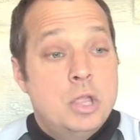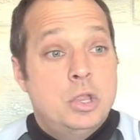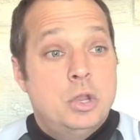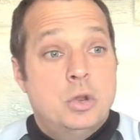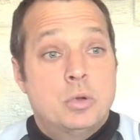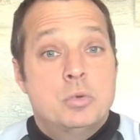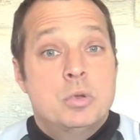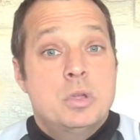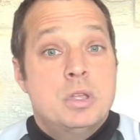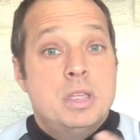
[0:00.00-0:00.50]
you
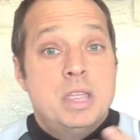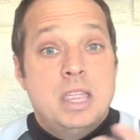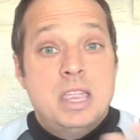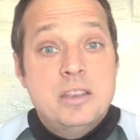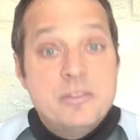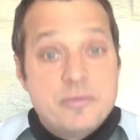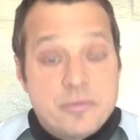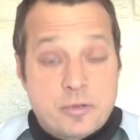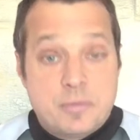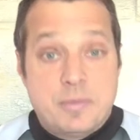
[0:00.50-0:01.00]
know,
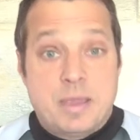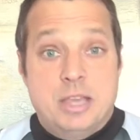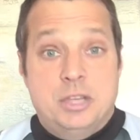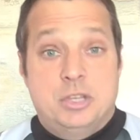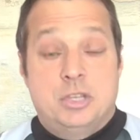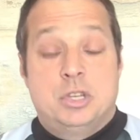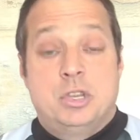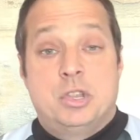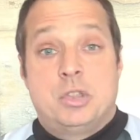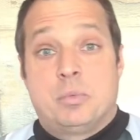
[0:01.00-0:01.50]

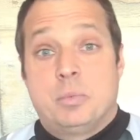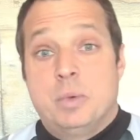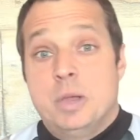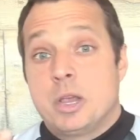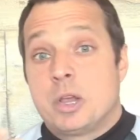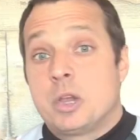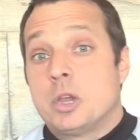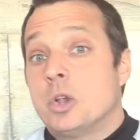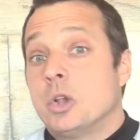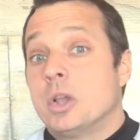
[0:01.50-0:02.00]
information, the
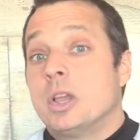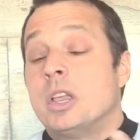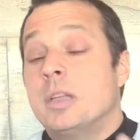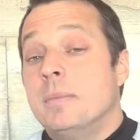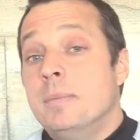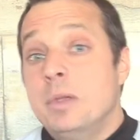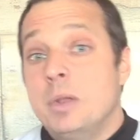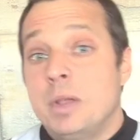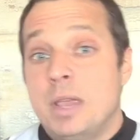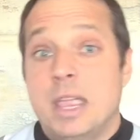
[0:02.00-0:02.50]
reoccurring
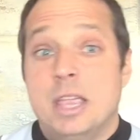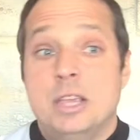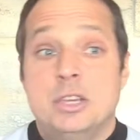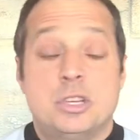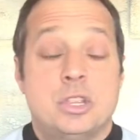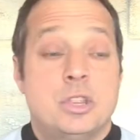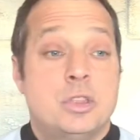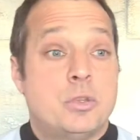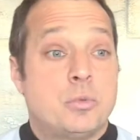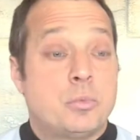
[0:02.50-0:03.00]
communication,